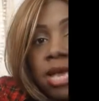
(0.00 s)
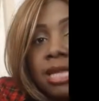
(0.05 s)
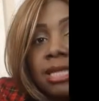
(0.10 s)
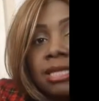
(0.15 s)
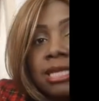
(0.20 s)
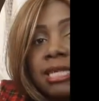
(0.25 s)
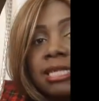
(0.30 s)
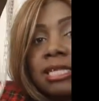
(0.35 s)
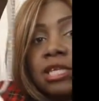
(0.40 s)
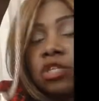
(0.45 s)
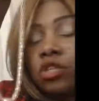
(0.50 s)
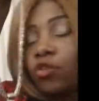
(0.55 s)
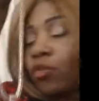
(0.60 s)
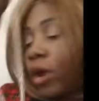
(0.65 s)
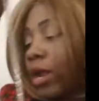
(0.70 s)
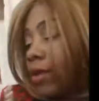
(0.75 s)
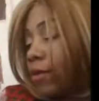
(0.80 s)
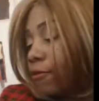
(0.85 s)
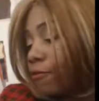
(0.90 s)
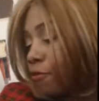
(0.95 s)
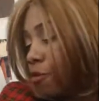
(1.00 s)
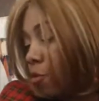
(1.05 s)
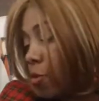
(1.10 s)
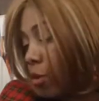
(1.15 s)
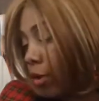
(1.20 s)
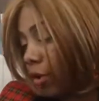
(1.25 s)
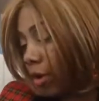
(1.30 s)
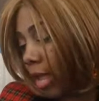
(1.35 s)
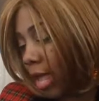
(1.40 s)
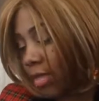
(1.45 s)
This is great for
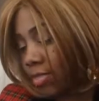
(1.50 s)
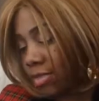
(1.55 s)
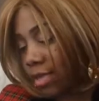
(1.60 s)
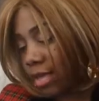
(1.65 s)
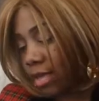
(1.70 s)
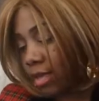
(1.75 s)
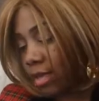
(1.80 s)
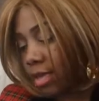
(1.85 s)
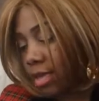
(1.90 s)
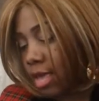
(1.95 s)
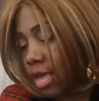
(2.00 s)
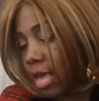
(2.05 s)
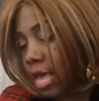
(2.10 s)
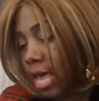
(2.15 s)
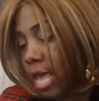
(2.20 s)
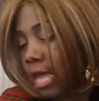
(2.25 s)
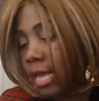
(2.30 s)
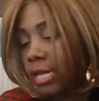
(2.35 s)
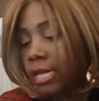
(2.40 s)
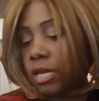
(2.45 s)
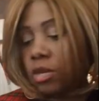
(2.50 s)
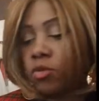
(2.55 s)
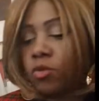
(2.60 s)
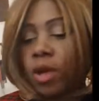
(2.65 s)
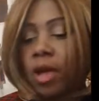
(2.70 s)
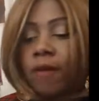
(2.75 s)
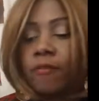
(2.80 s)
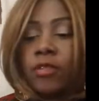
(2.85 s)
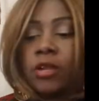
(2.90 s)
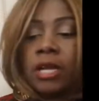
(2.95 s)
work ethic. And then you
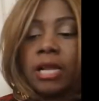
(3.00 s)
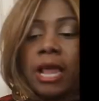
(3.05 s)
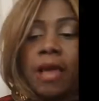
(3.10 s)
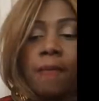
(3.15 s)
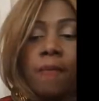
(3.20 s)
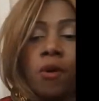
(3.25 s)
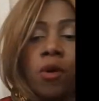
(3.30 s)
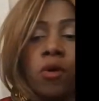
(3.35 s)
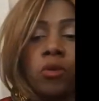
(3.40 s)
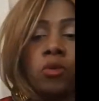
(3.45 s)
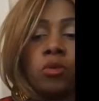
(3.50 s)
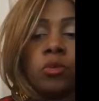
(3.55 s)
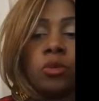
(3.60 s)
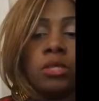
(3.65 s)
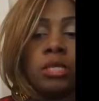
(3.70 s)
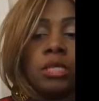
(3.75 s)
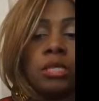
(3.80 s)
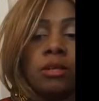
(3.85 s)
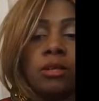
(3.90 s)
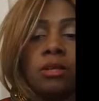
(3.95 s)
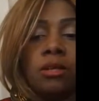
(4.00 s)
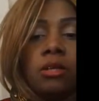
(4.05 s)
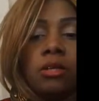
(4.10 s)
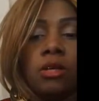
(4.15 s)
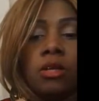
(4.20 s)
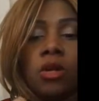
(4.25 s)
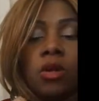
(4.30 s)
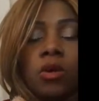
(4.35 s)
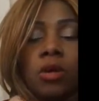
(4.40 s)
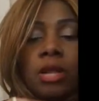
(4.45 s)
have the clamp-ons, which is,
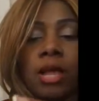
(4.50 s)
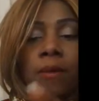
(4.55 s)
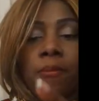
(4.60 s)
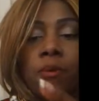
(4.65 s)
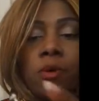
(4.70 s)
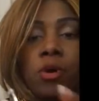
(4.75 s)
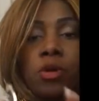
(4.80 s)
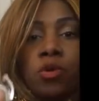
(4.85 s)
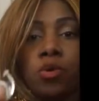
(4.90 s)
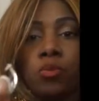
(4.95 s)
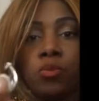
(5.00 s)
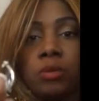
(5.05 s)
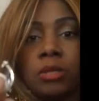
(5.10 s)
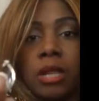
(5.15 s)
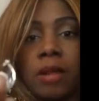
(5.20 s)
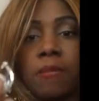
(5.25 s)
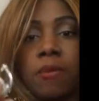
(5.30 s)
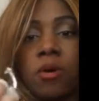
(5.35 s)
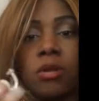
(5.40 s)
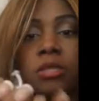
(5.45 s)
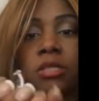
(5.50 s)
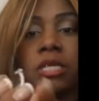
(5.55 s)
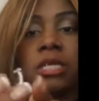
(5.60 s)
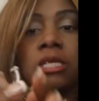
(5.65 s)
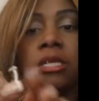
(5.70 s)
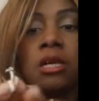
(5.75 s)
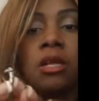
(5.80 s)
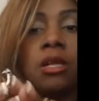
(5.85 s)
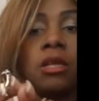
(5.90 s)
clamp-on hoops, clamp-ons. These are